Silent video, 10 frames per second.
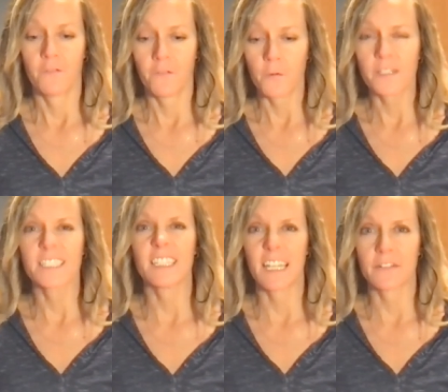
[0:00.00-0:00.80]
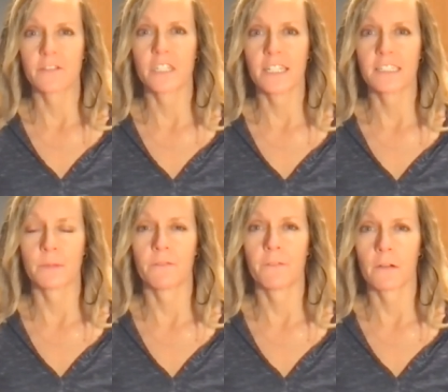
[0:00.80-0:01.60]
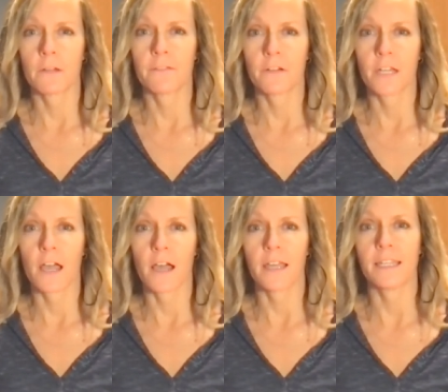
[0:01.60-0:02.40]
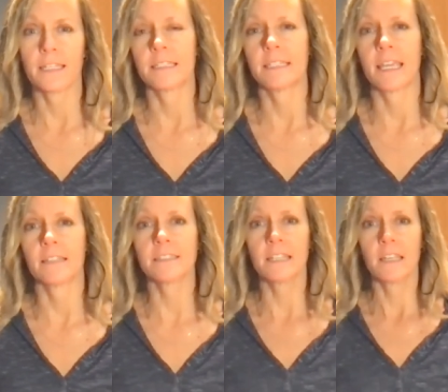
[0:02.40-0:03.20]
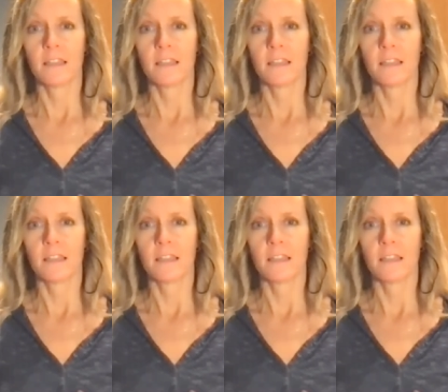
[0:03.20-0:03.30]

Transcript: focus and energy has been very, very high and intense.